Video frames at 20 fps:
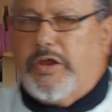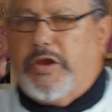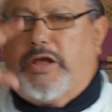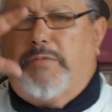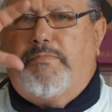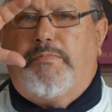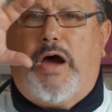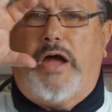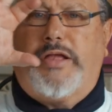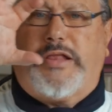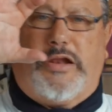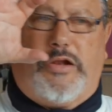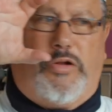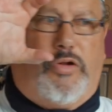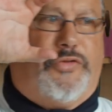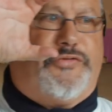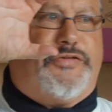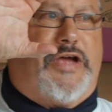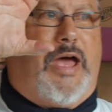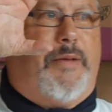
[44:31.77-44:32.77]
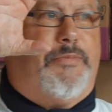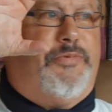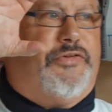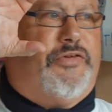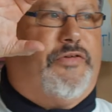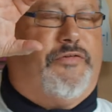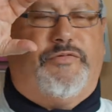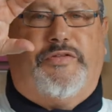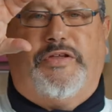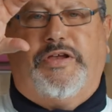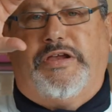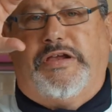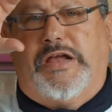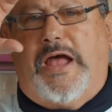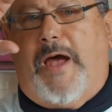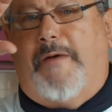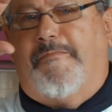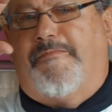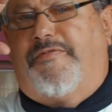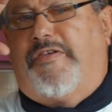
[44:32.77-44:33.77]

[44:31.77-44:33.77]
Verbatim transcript: you can buy the little tubs of the um,